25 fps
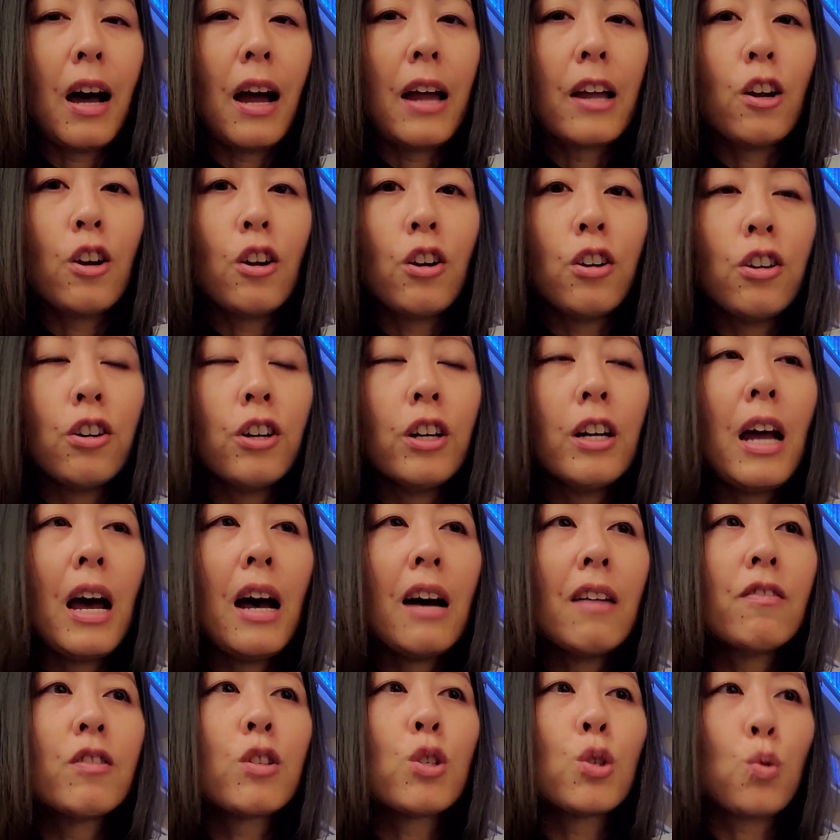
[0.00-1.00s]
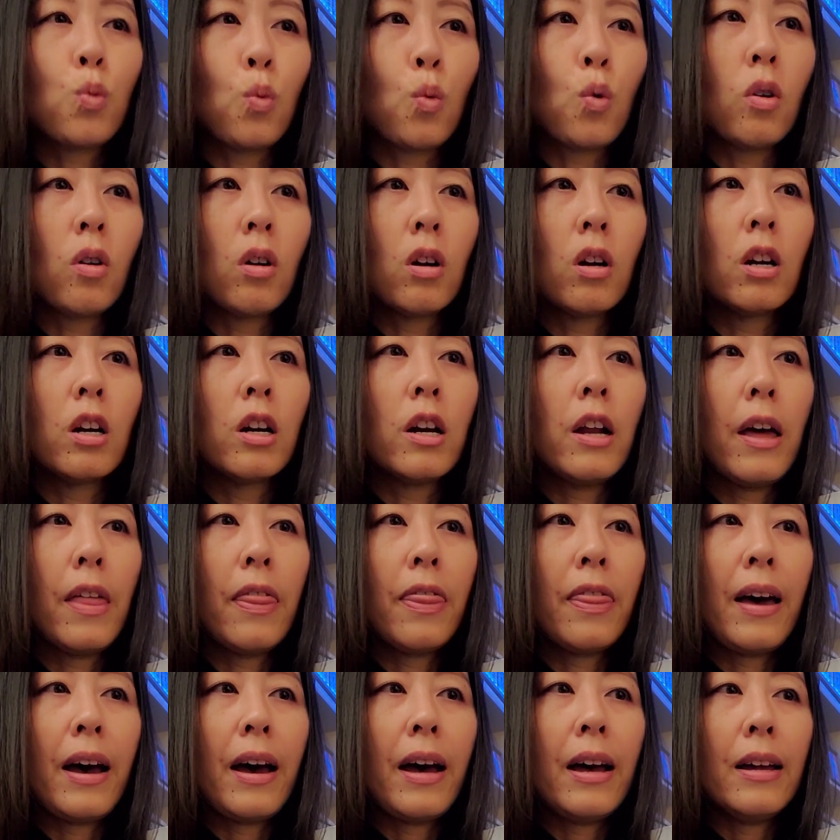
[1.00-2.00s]
I could have sworn
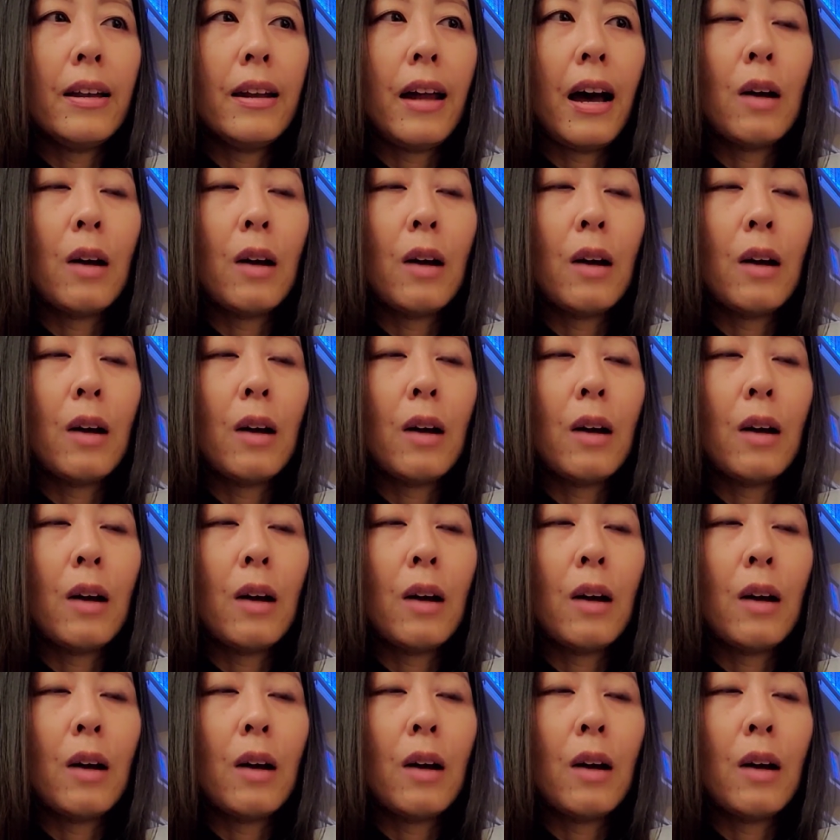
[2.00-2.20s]
that